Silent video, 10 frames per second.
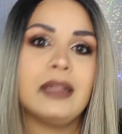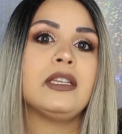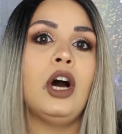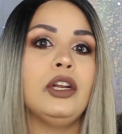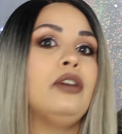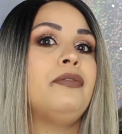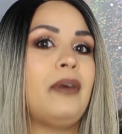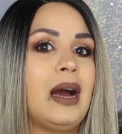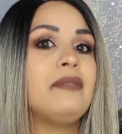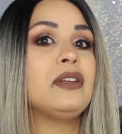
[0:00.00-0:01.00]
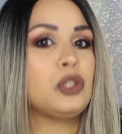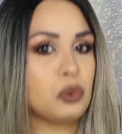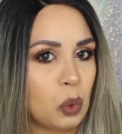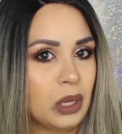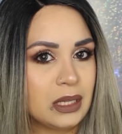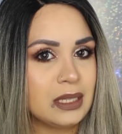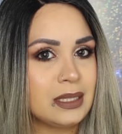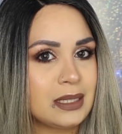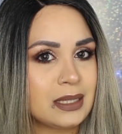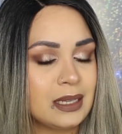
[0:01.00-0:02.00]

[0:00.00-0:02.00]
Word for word: that's under $5.